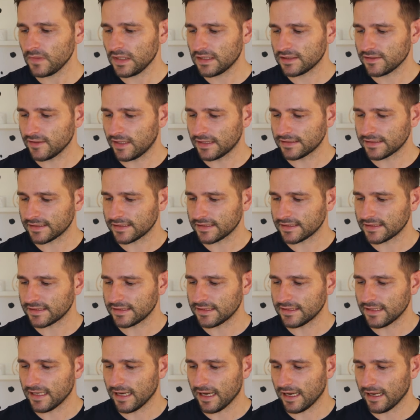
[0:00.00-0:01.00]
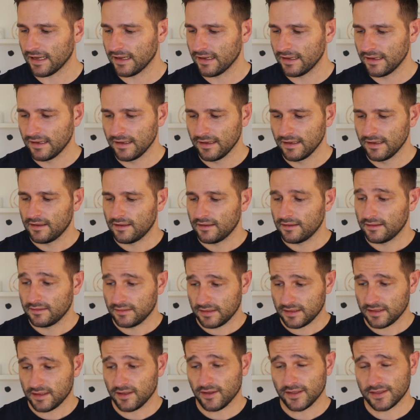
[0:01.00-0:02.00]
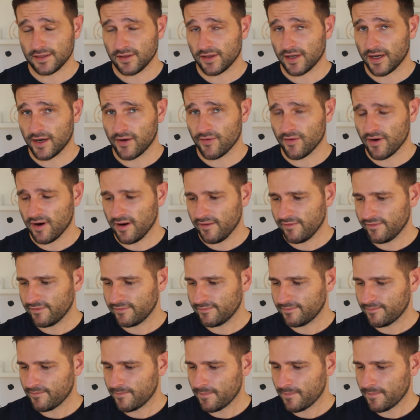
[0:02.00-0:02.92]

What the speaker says: So as you can see there, it's a nice looking graph.